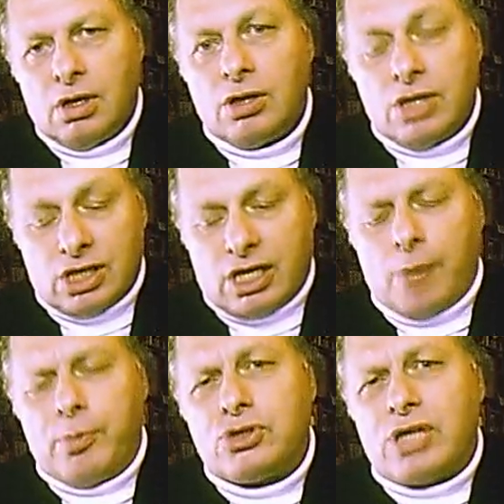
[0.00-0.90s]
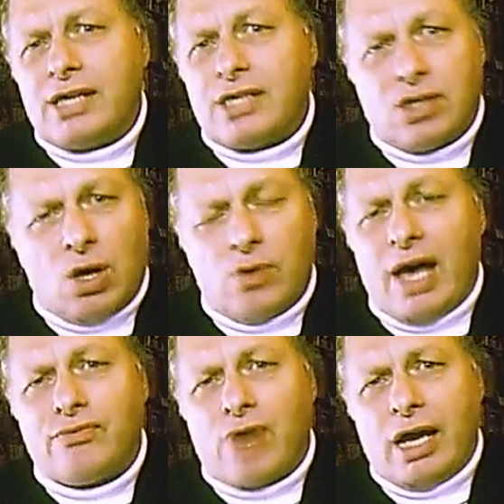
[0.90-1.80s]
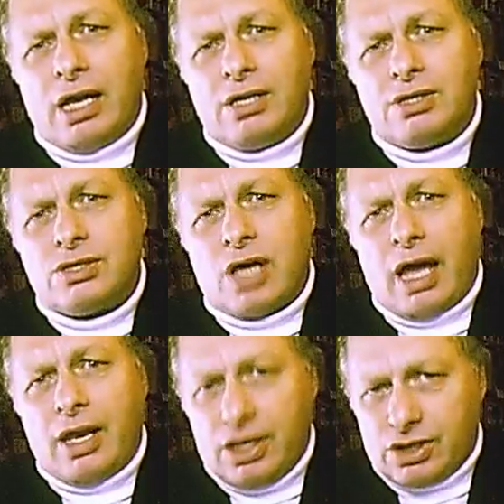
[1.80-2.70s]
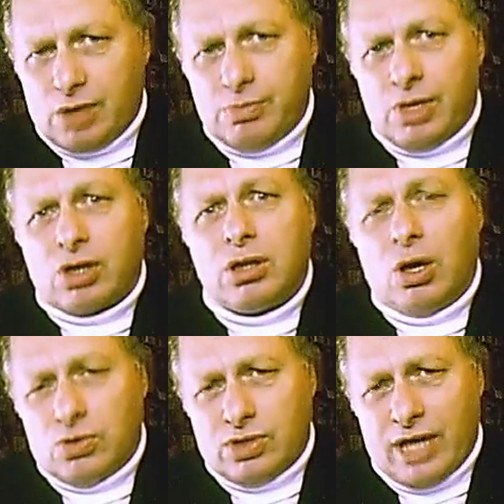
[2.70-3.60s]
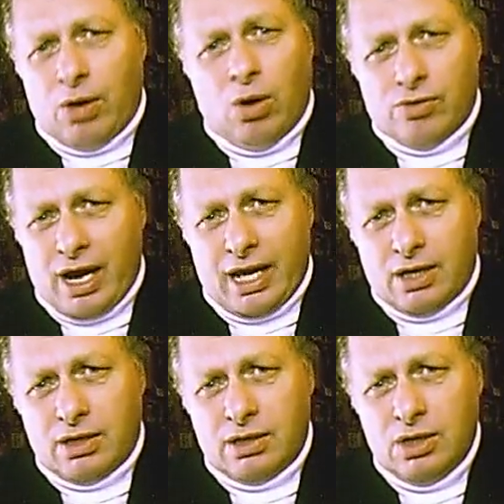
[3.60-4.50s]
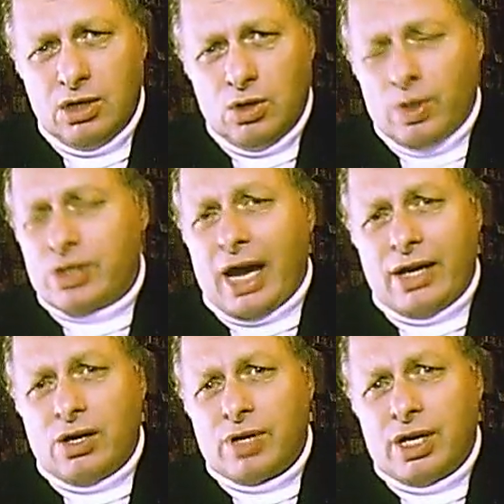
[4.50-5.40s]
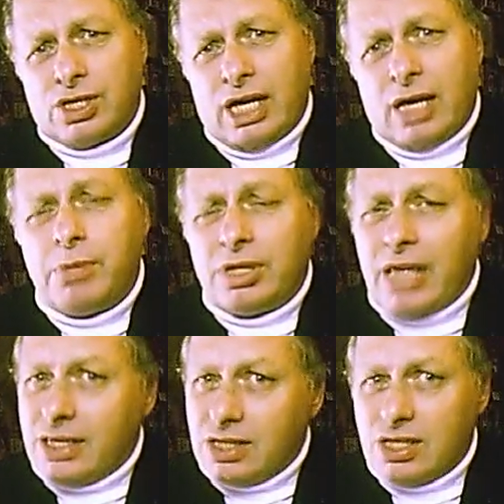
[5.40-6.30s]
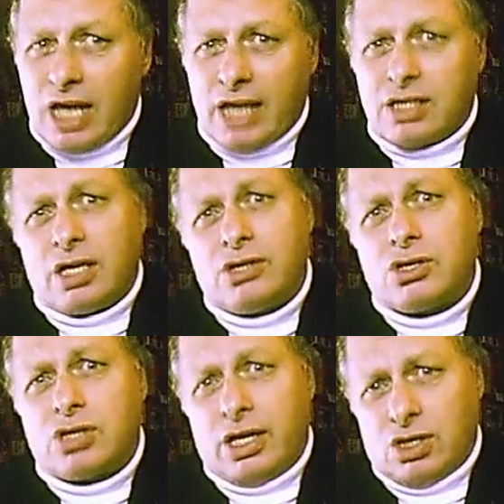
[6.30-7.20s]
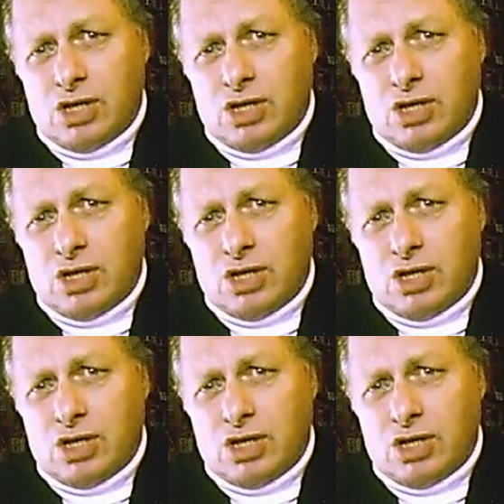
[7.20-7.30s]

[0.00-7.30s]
There's a couple states that don't have write-ins, and there's some that are closed now already, which I don't understand, but that's the state's legislation.